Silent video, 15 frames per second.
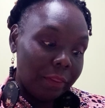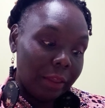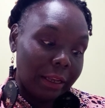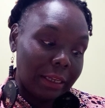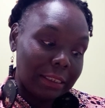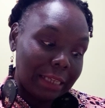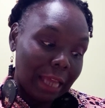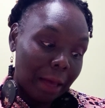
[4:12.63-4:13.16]

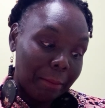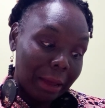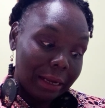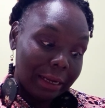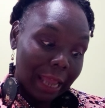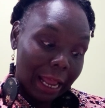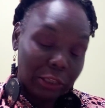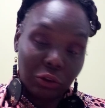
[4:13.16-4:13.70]
That is not my
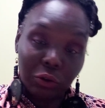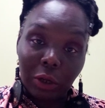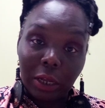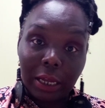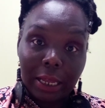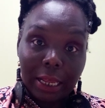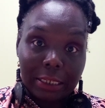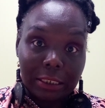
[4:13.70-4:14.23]
natural
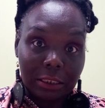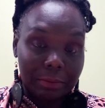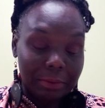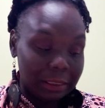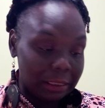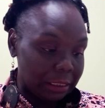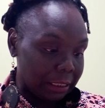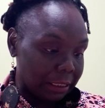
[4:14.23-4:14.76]

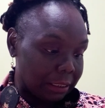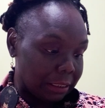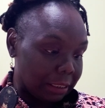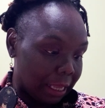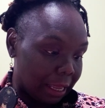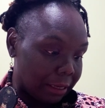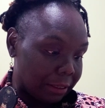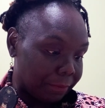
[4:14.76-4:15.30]
accustomed skill
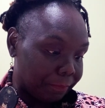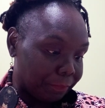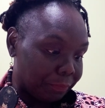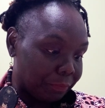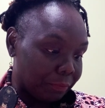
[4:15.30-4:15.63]
set.